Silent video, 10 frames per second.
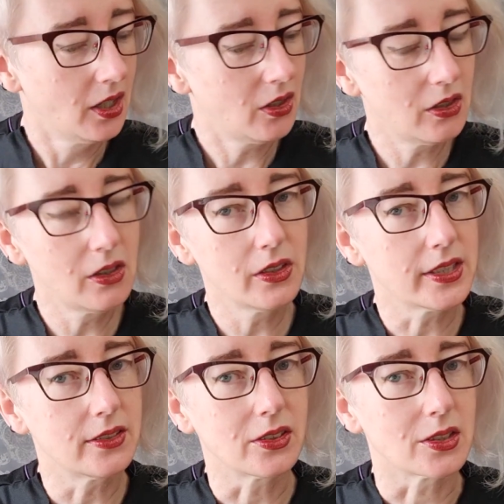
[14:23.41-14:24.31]
Oh,
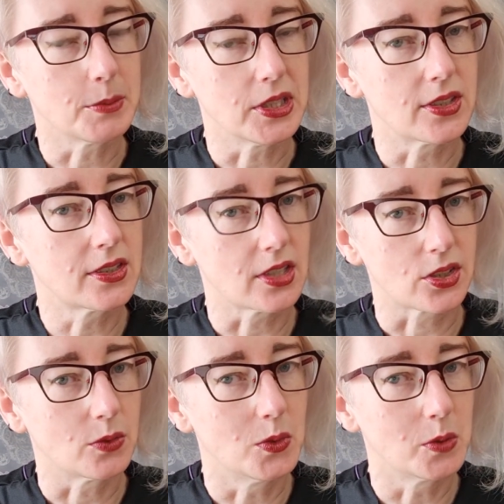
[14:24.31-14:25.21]
this is going to be such
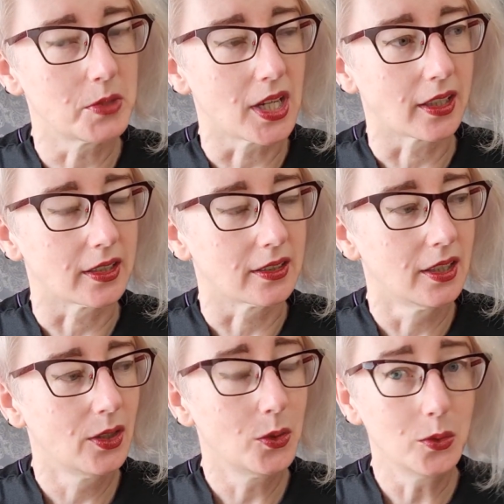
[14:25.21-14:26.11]
a warm jacket.
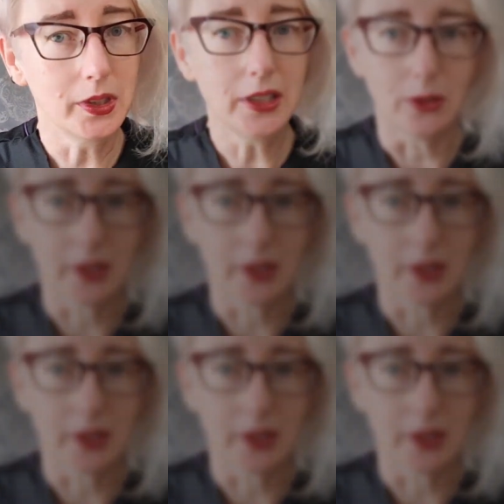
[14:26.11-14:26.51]
Hullo.